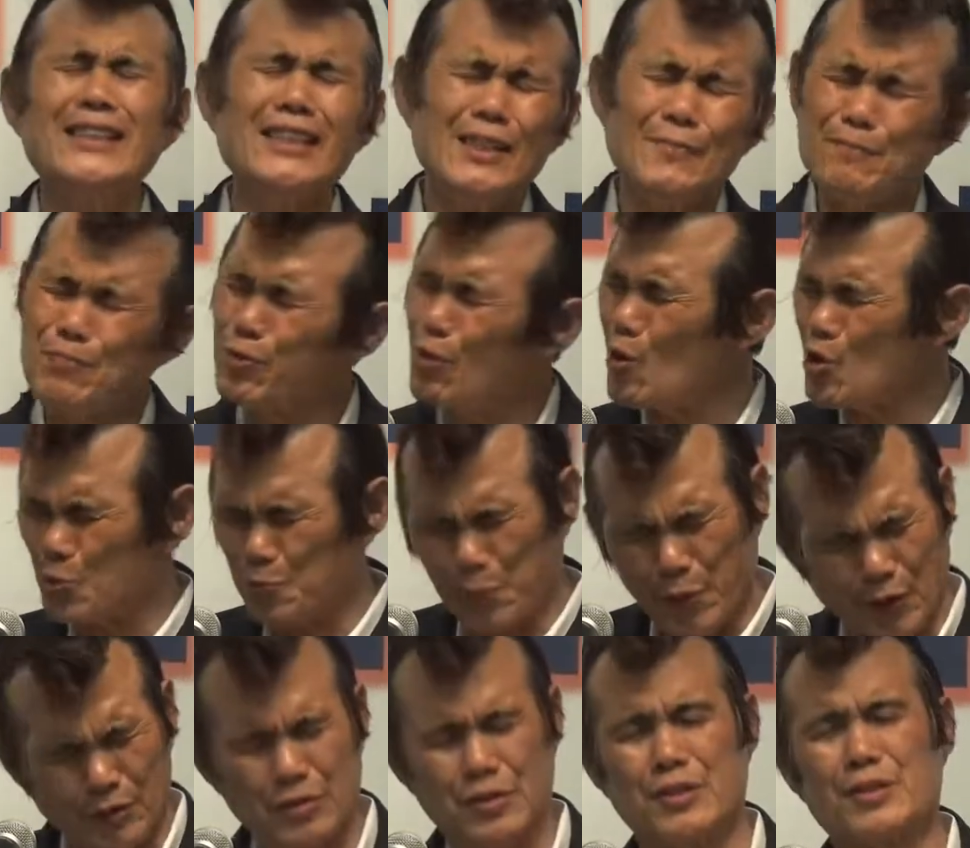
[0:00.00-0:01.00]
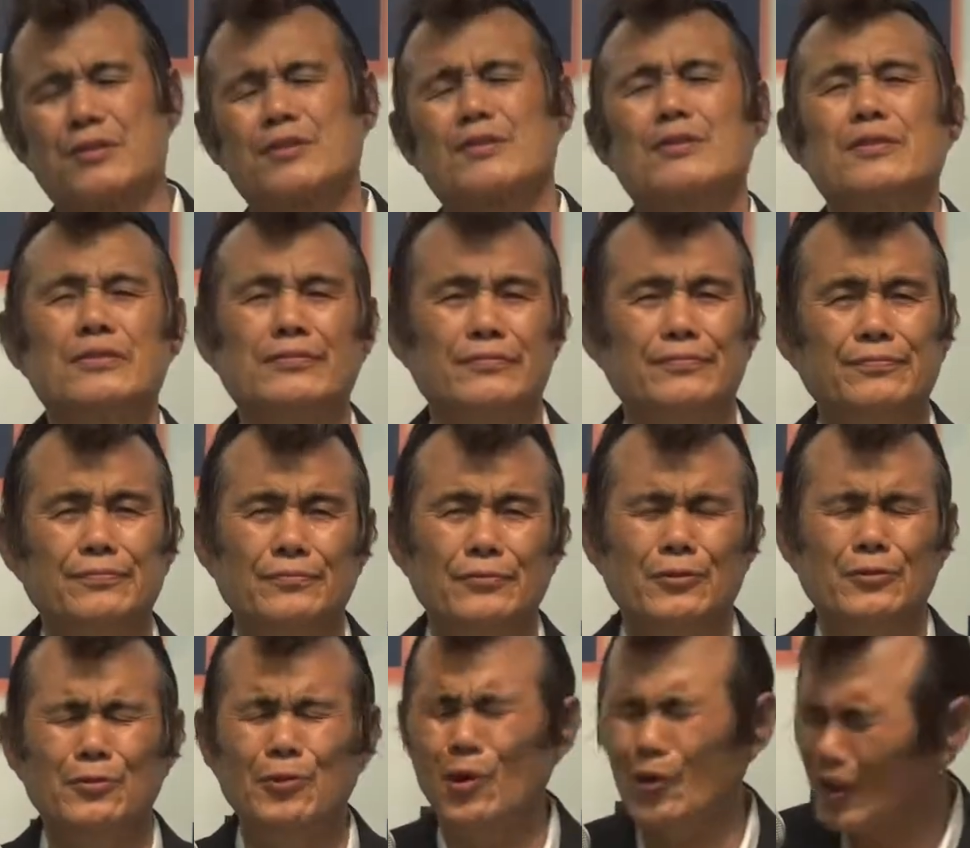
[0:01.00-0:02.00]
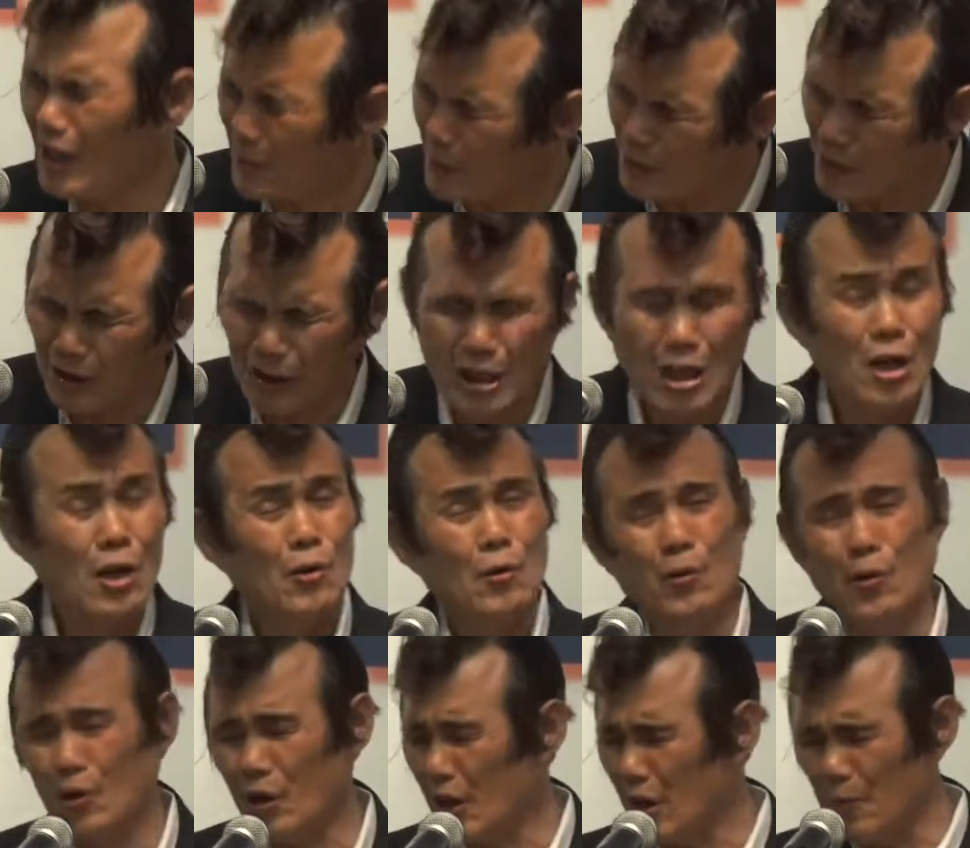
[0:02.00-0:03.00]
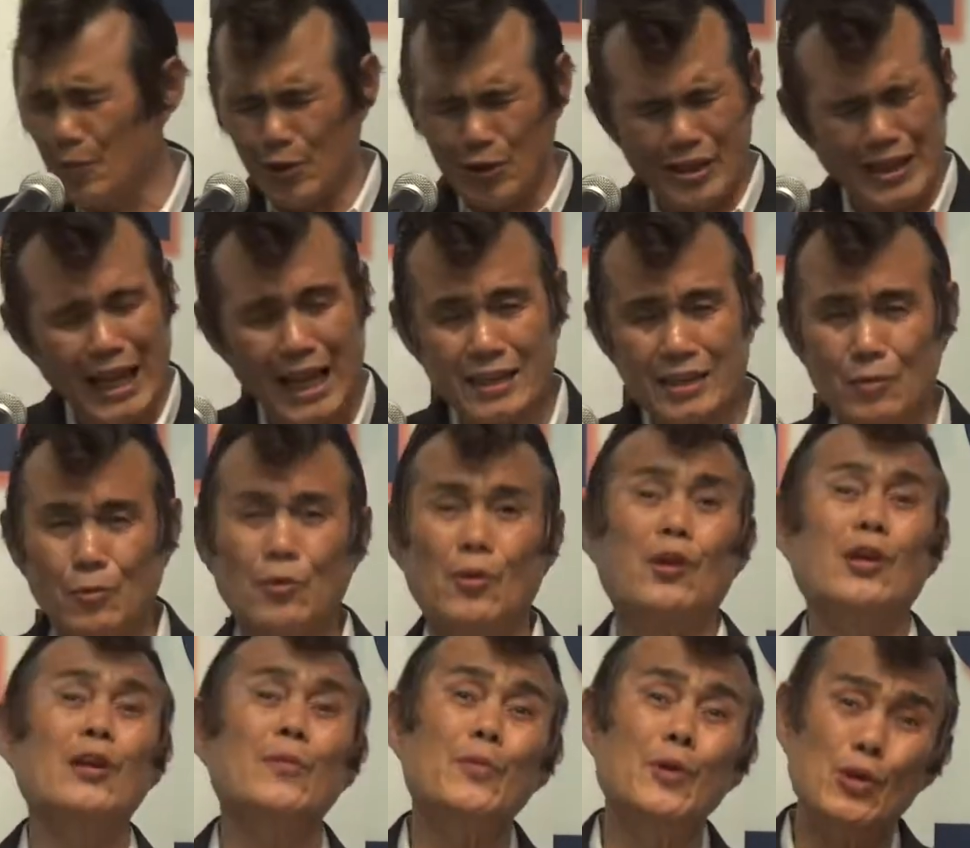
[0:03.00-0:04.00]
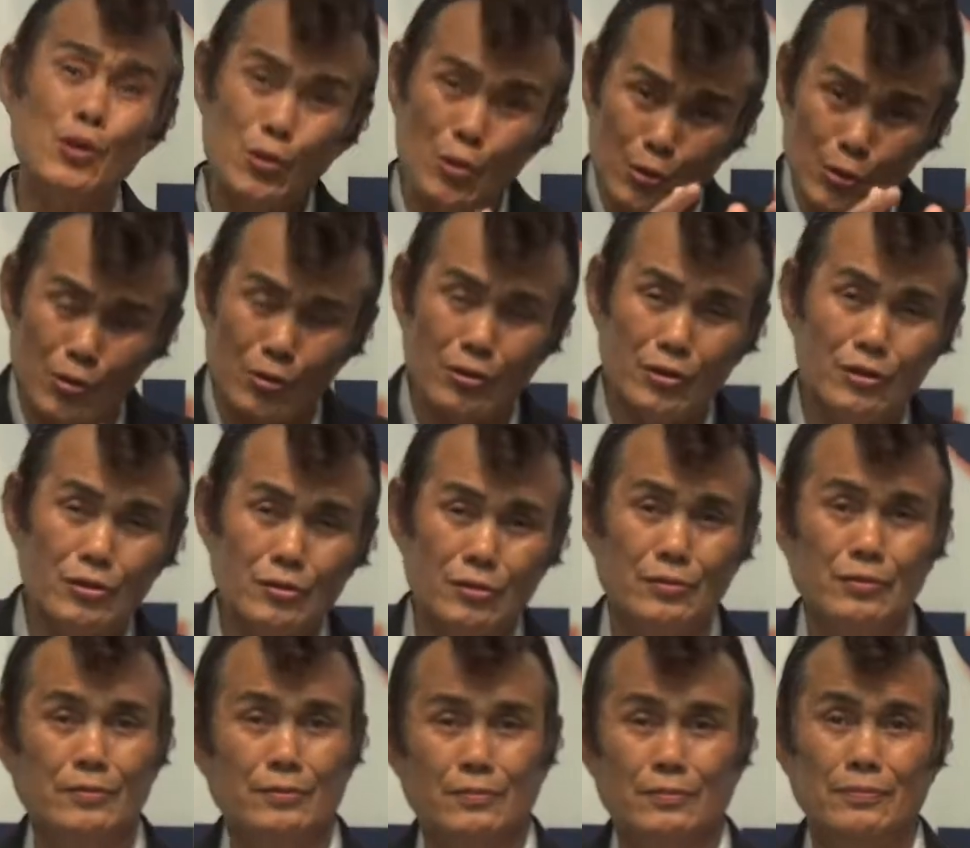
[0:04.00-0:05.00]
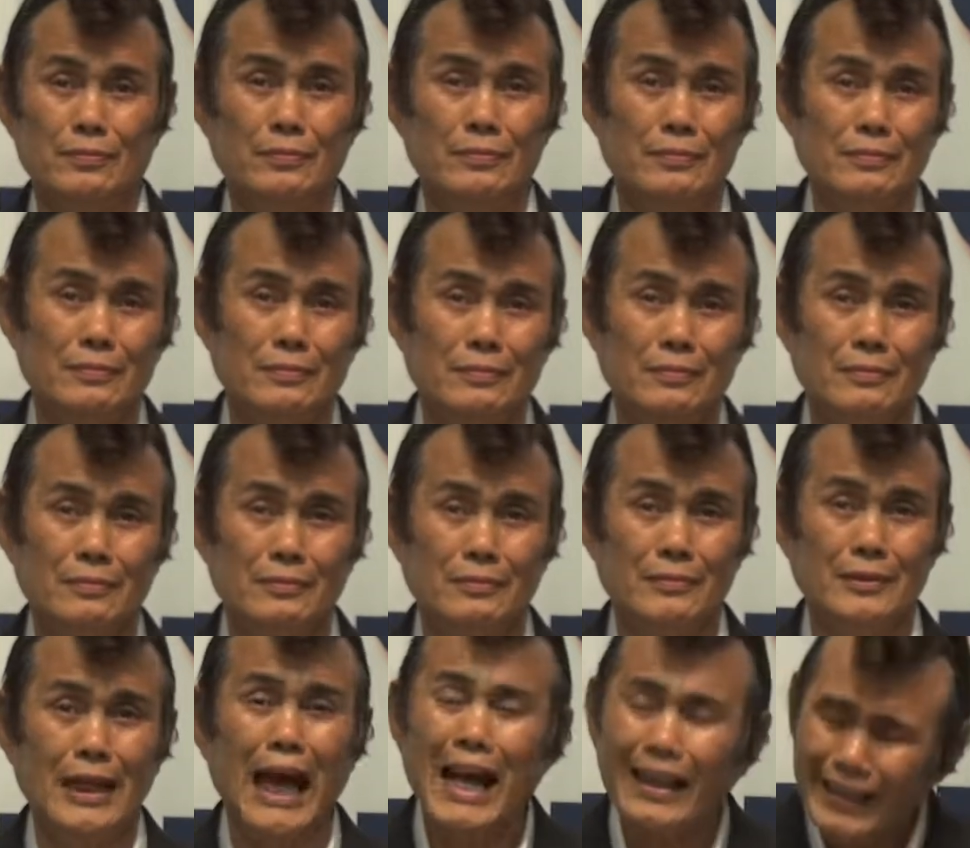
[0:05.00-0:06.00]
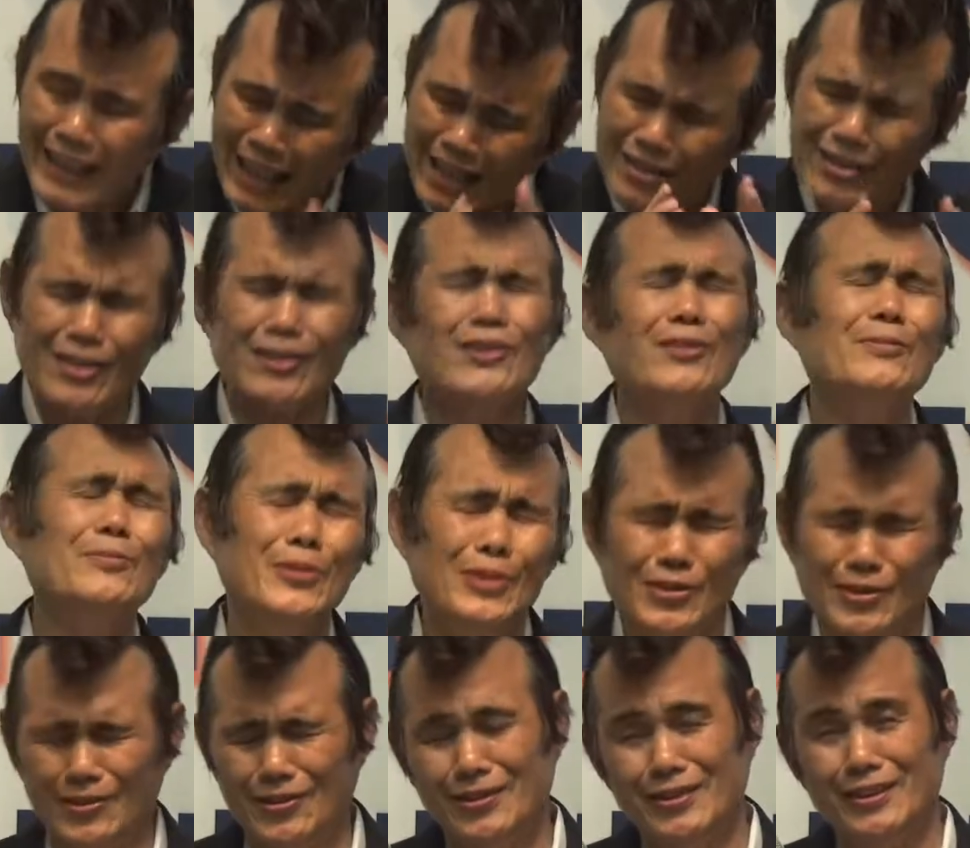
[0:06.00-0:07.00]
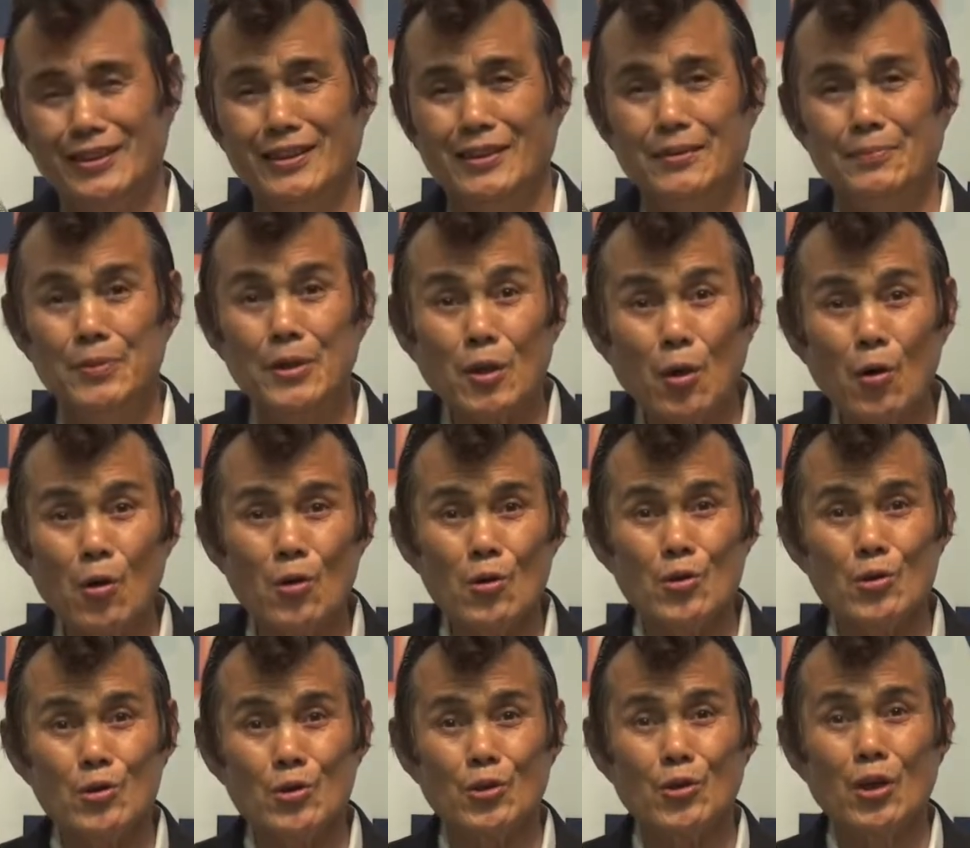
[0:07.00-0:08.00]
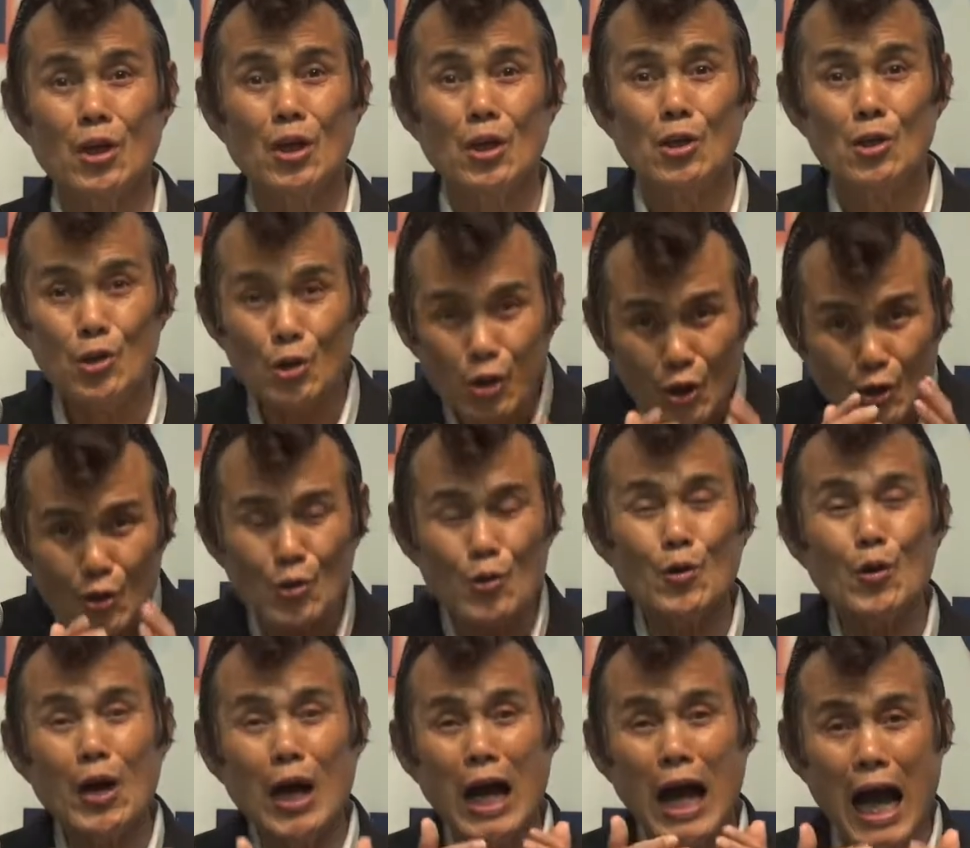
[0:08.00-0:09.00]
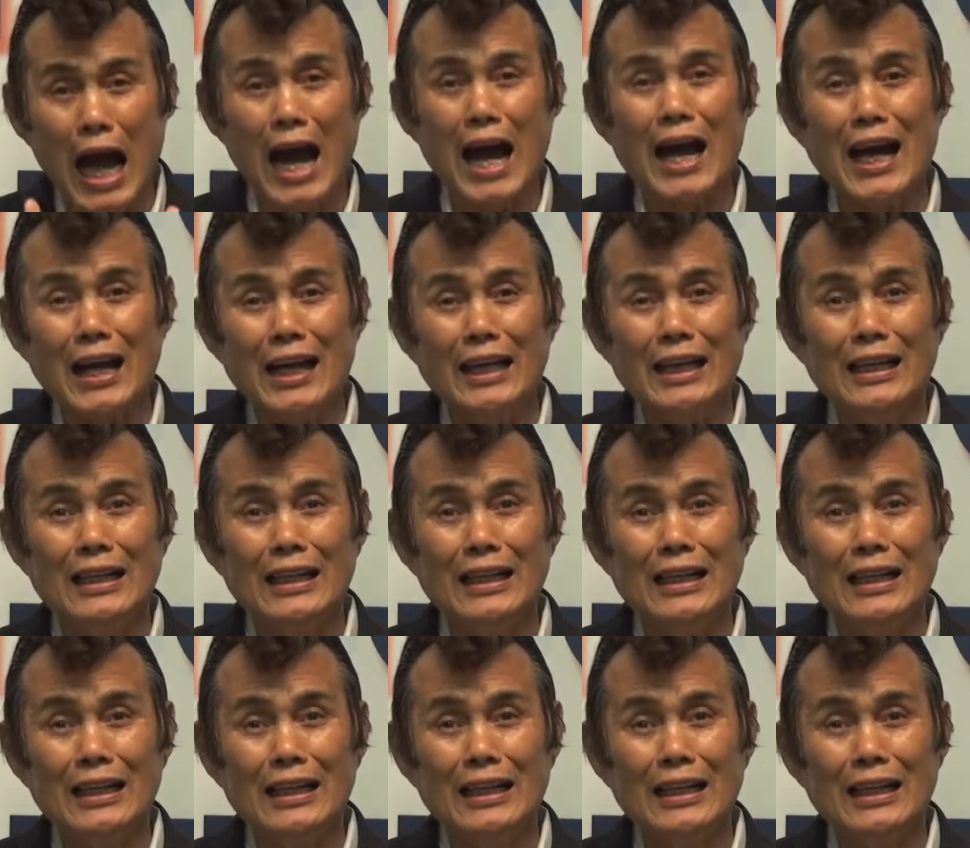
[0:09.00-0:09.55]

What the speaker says: he prospers. Whatever he does, whatever you do, God takes care of you. Because you are